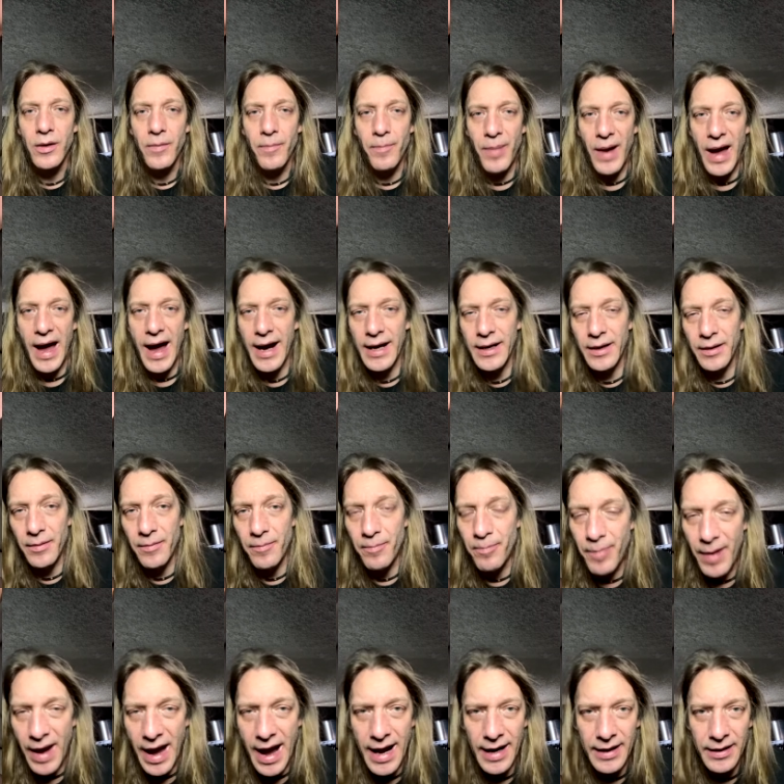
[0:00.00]

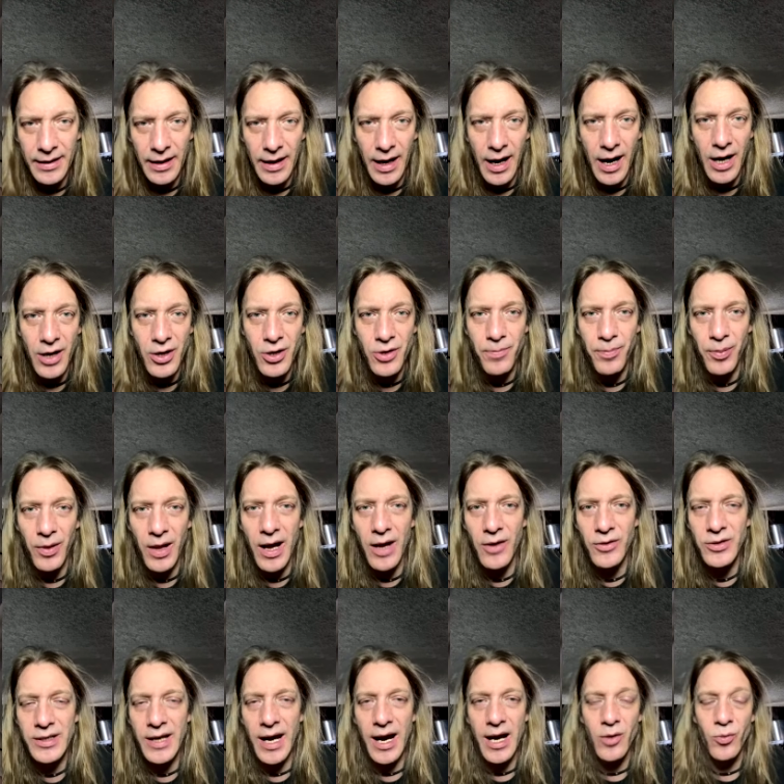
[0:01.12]
back on your plow
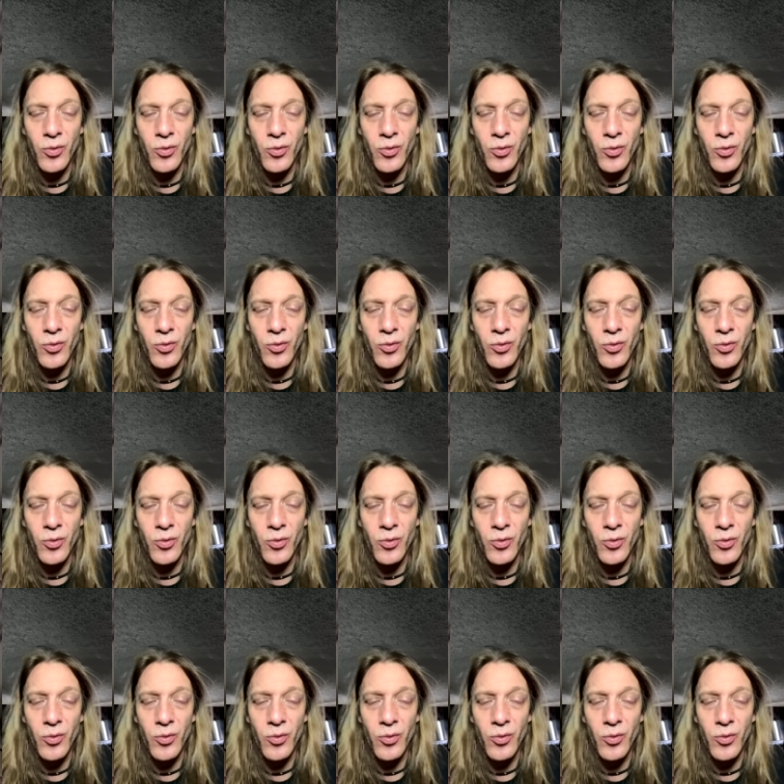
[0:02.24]
side,